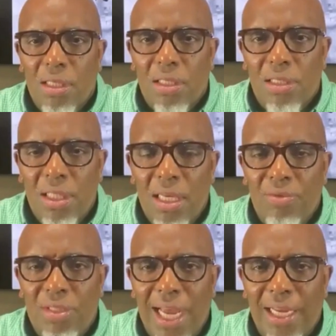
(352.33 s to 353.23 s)
the city
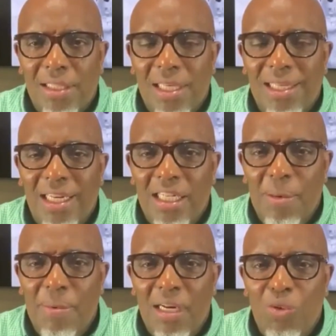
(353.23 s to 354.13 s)
of Jackson,
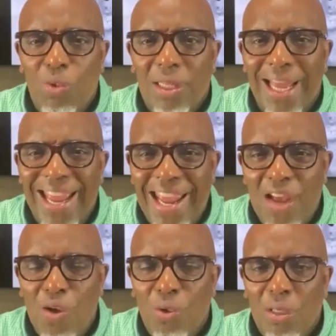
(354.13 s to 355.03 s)
deliberately
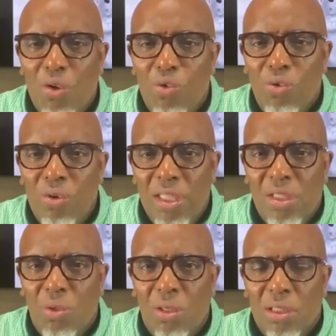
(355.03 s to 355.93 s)
withheld
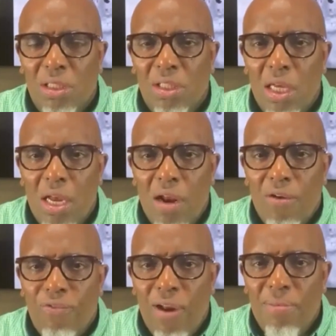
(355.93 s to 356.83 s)
resources
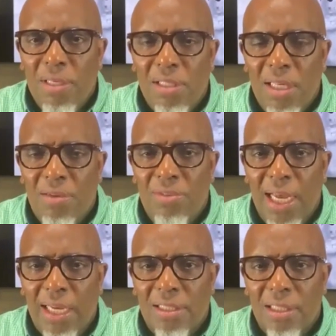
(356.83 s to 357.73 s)
from the city of
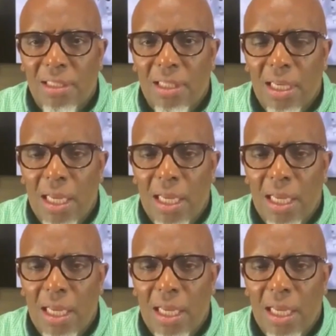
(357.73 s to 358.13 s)
Jackson